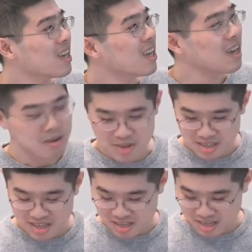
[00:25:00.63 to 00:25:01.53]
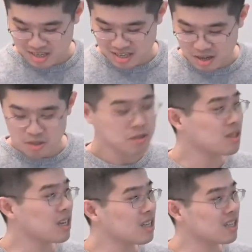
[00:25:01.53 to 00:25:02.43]
I mean the also
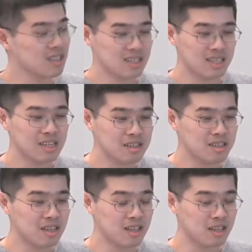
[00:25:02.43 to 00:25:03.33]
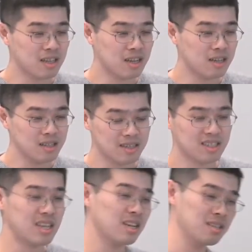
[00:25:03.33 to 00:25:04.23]
the later the the, the
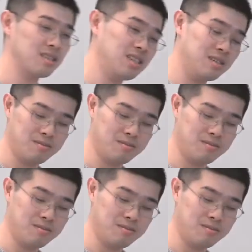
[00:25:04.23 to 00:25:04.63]
second